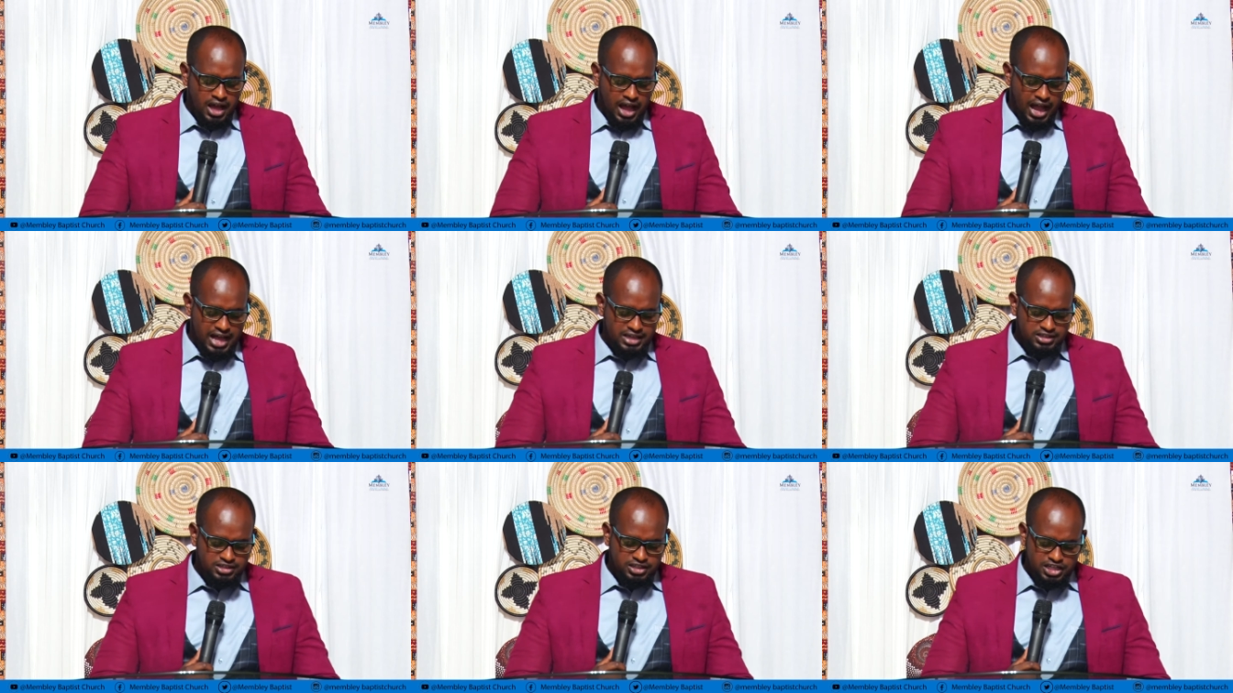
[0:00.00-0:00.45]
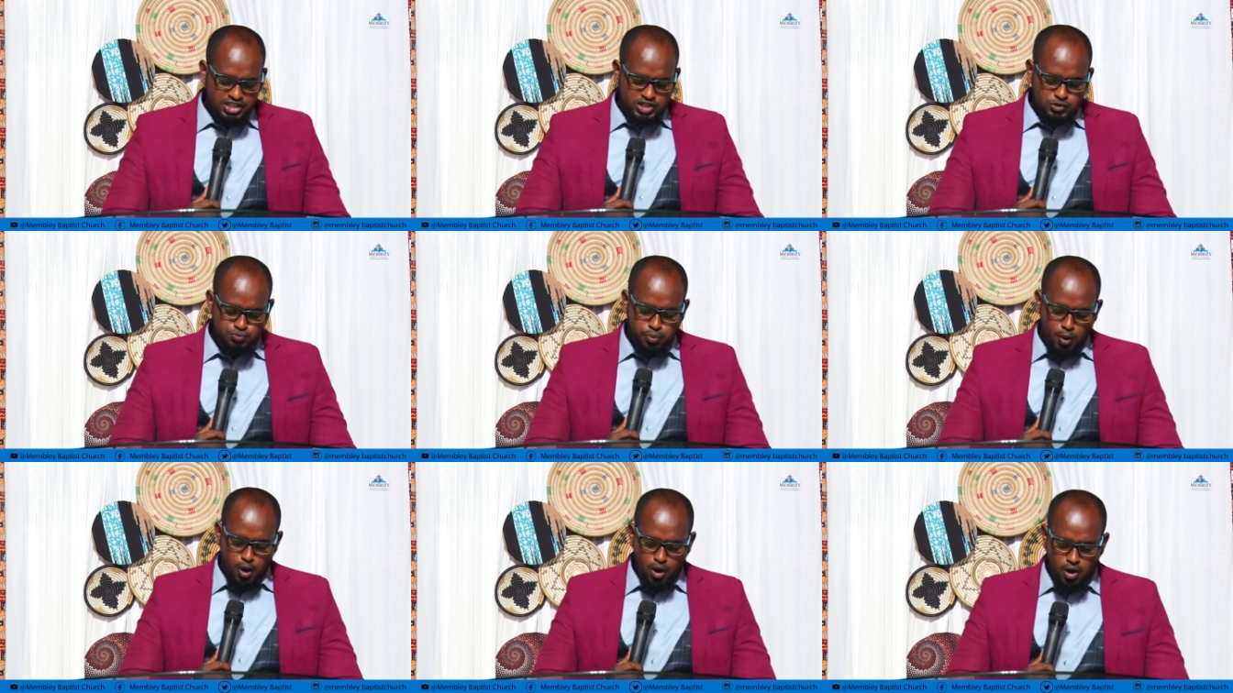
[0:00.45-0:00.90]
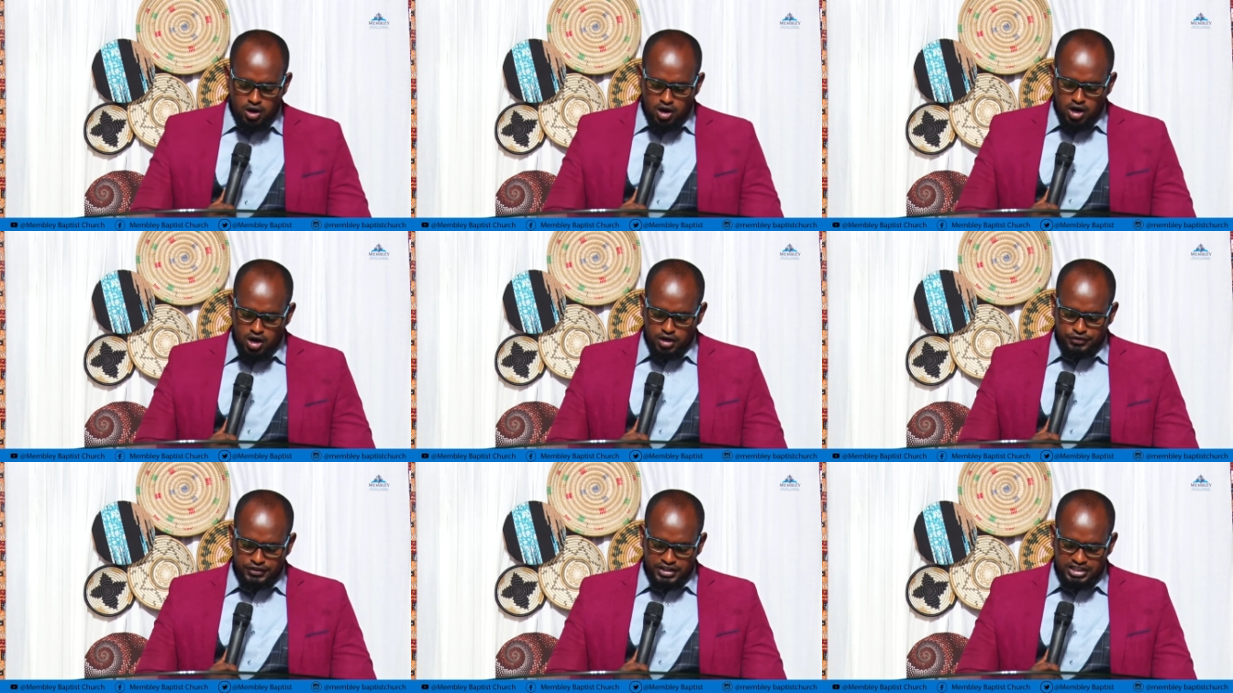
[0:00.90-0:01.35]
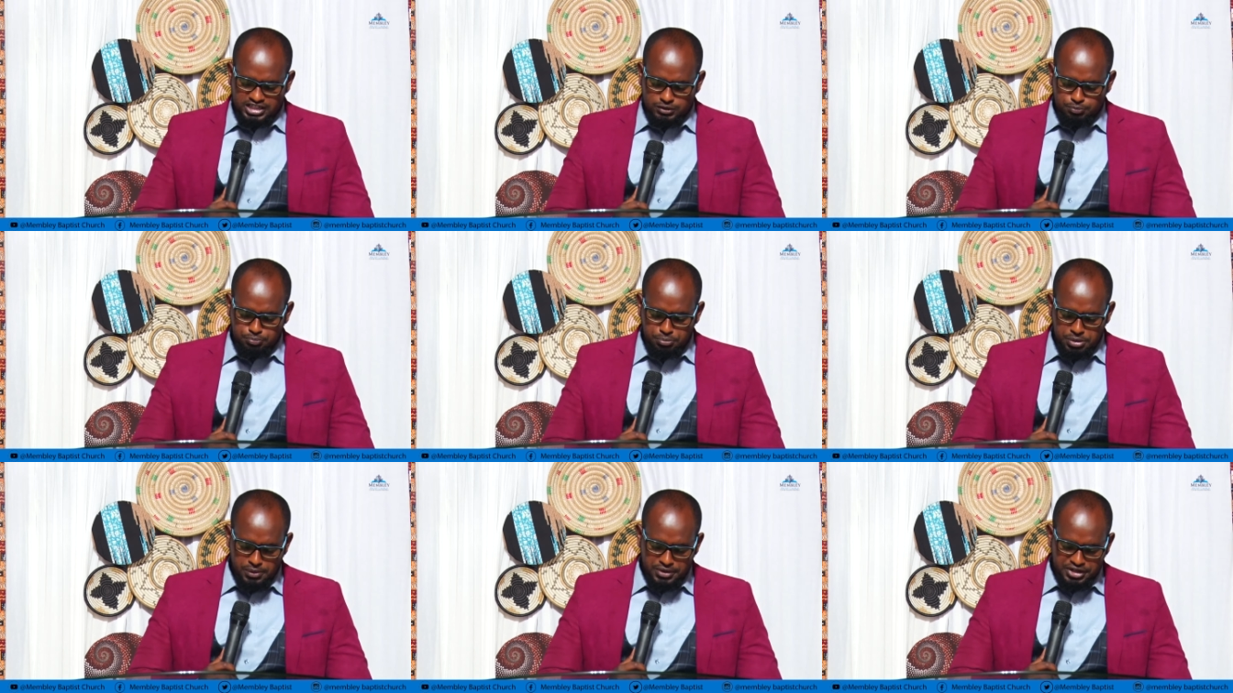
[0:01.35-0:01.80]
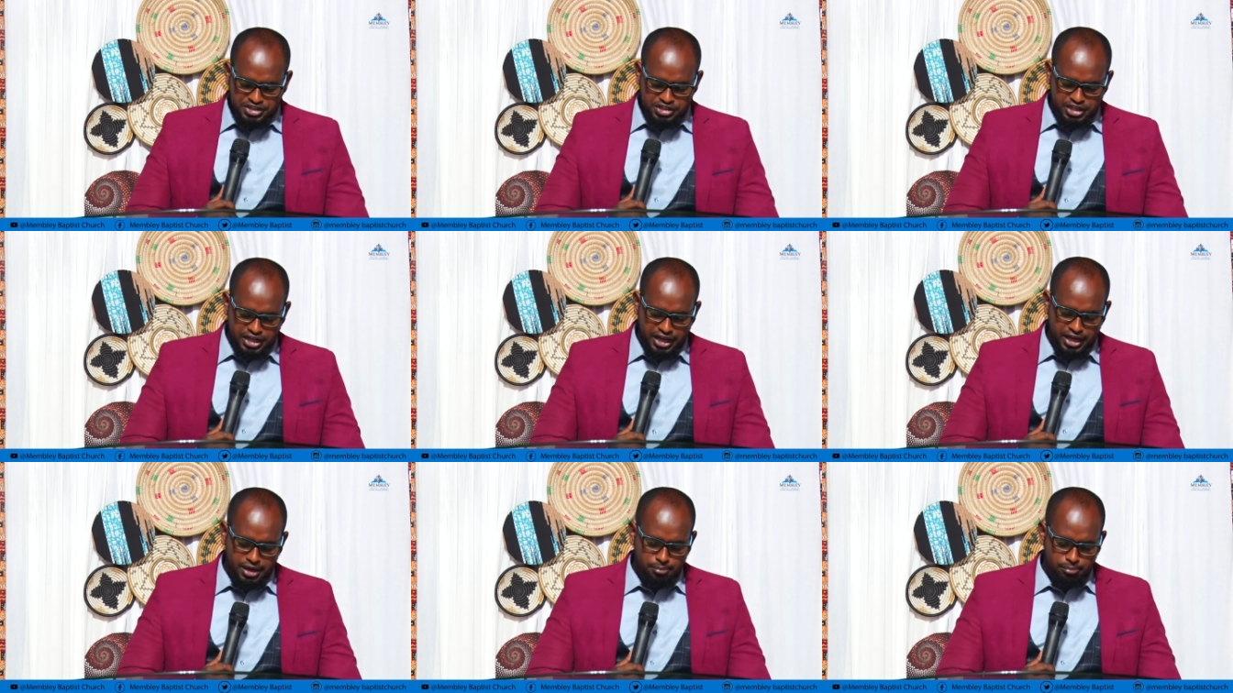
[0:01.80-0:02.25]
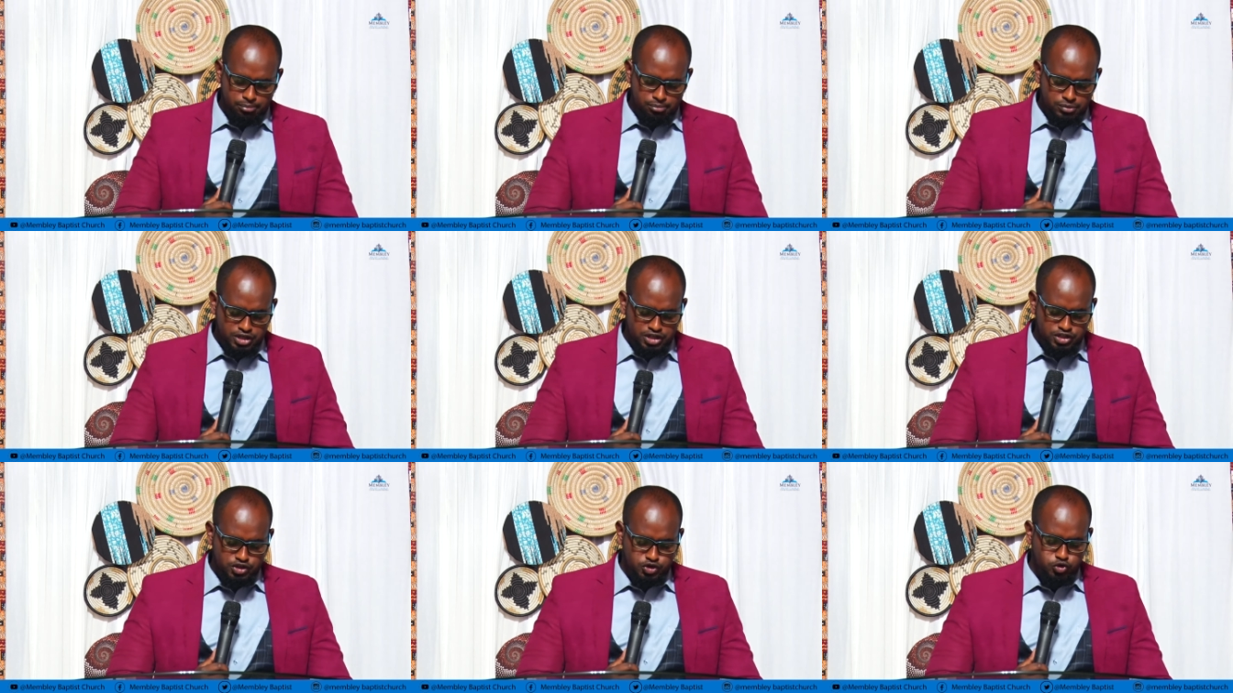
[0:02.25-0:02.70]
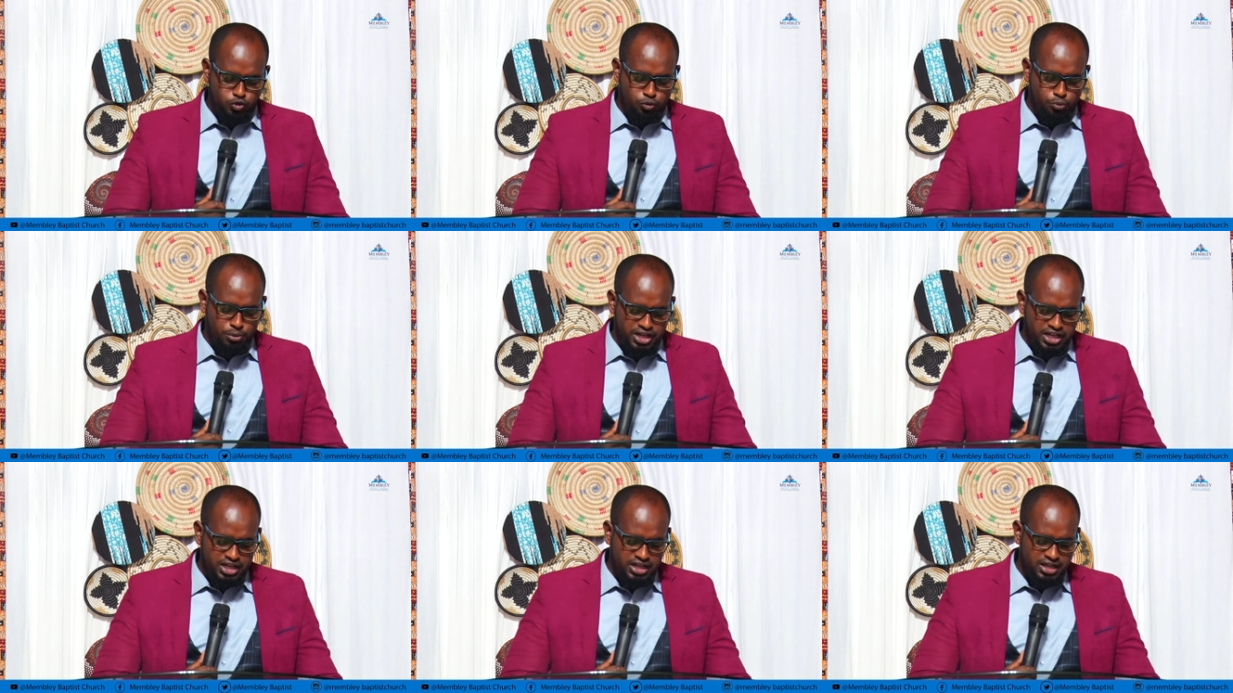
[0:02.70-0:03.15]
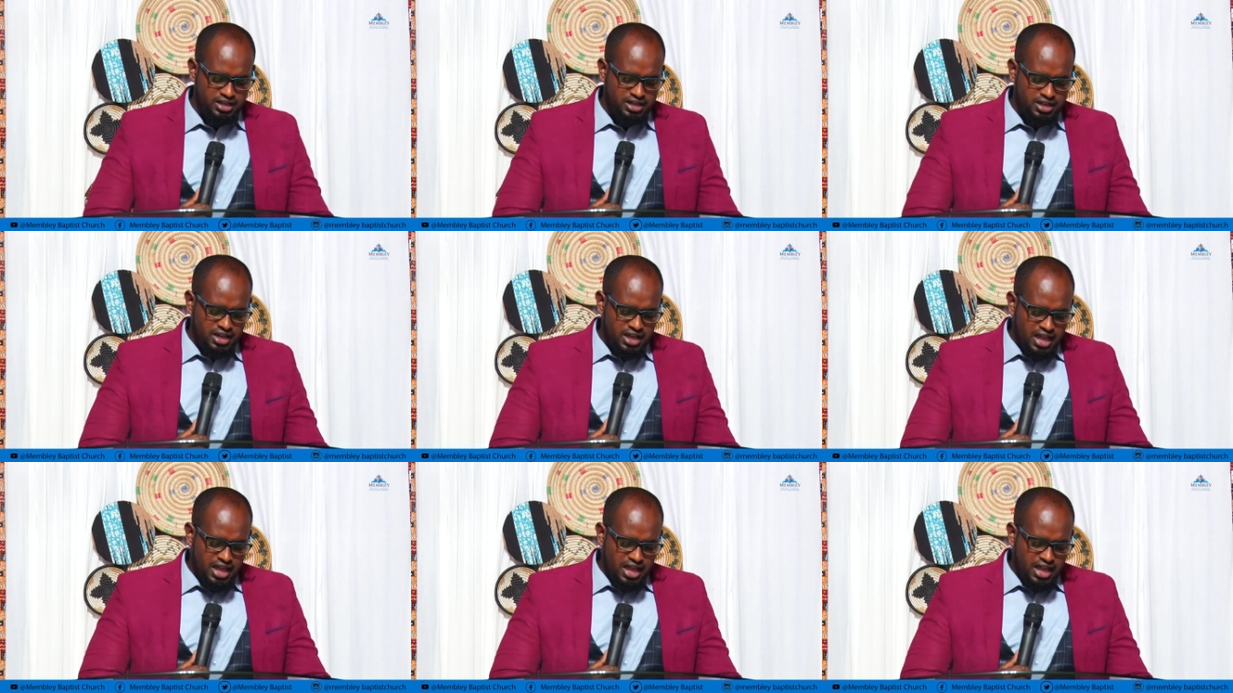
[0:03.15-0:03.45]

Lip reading: As he spoke, the Spirit came into me